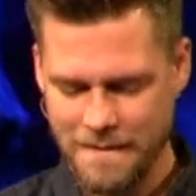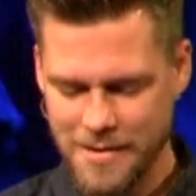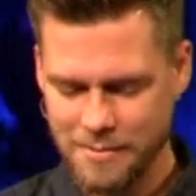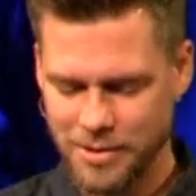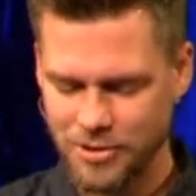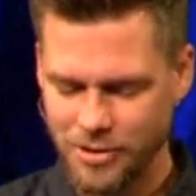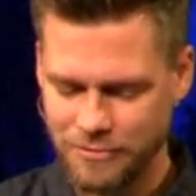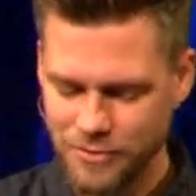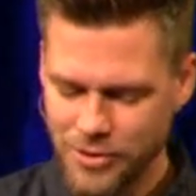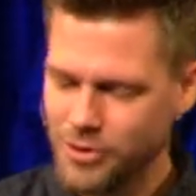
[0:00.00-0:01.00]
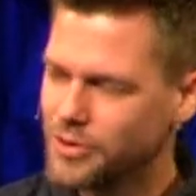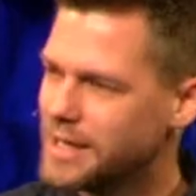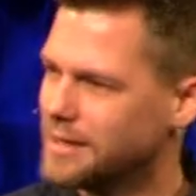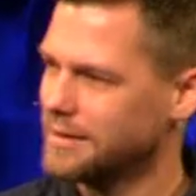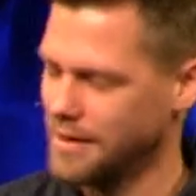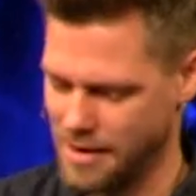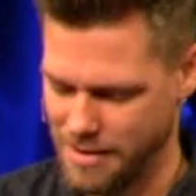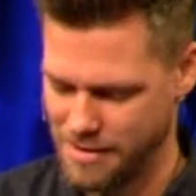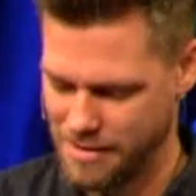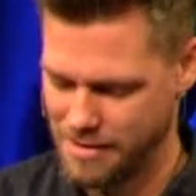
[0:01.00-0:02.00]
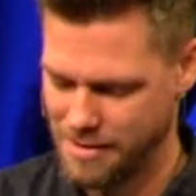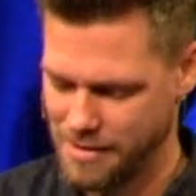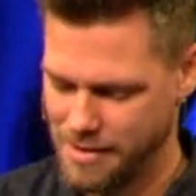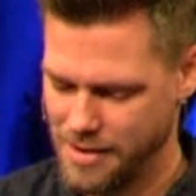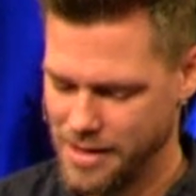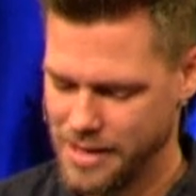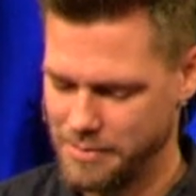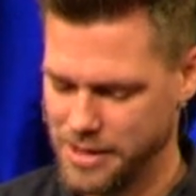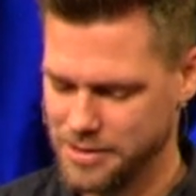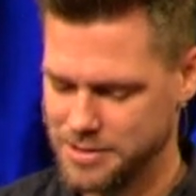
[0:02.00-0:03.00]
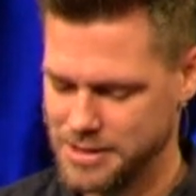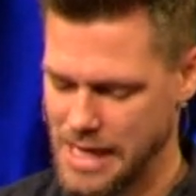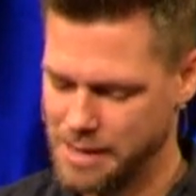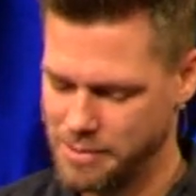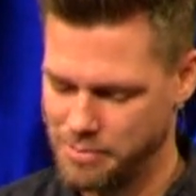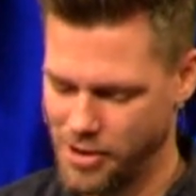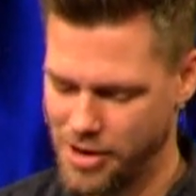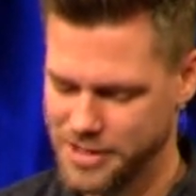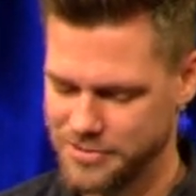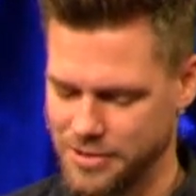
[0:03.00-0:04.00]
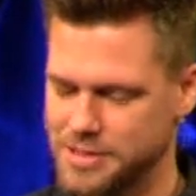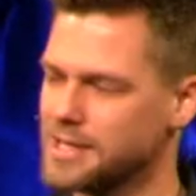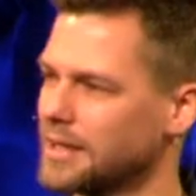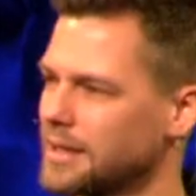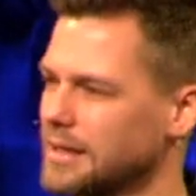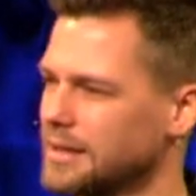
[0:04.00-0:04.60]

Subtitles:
But there are a few in there that make you stop and pause for a second.